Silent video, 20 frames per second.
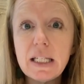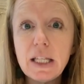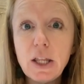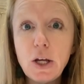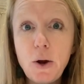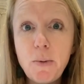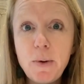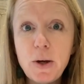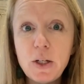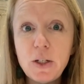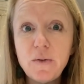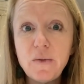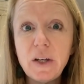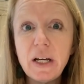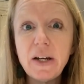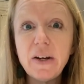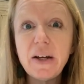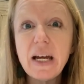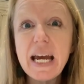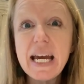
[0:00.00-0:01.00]

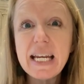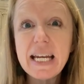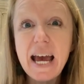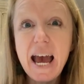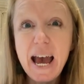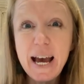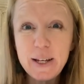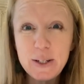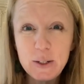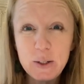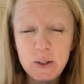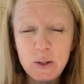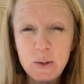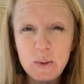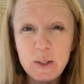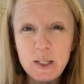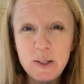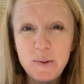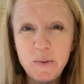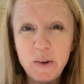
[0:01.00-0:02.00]
thermosphere, and
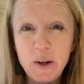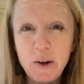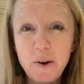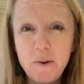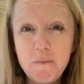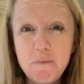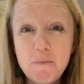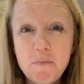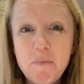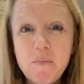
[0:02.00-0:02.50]
exosphere.